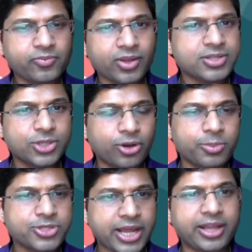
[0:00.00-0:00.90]
So almost
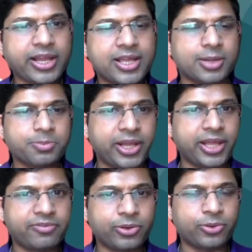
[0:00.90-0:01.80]
any company, if
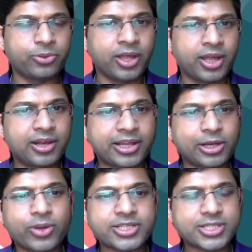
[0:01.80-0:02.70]
you look at
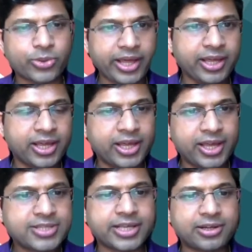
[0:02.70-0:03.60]
it today, is
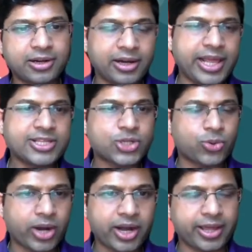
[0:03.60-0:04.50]
at least
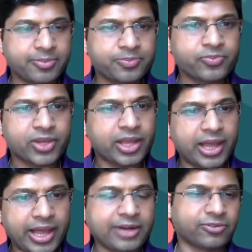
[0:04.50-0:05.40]
running a
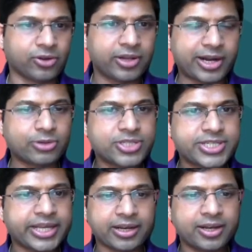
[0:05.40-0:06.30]
handful, around
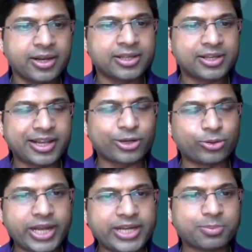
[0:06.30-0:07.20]
10 like
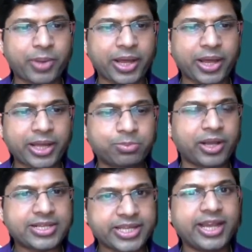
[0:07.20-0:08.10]
data pipelines
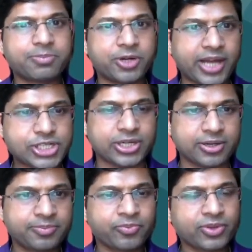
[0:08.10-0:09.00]
in production,
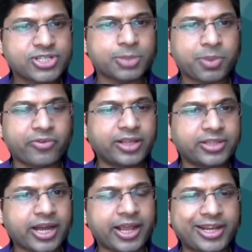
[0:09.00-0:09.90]
which are powering their
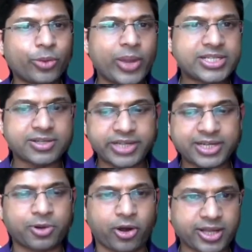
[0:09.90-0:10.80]
innovative data
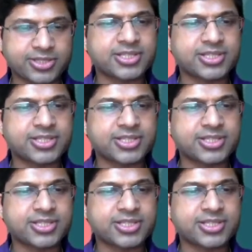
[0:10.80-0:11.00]
products.